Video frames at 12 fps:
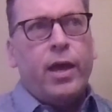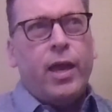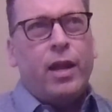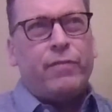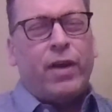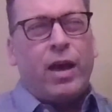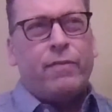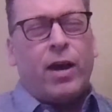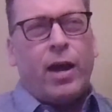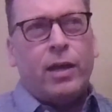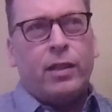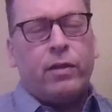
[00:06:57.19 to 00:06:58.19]
And if I have
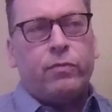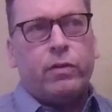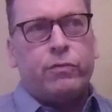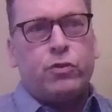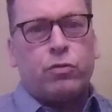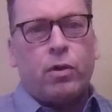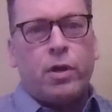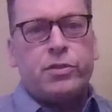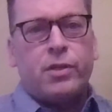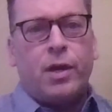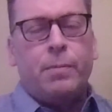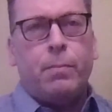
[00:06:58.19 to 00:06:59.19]
a high level of
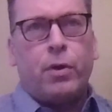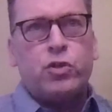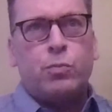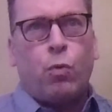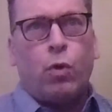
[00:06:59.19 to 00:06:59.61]
trust, I'm much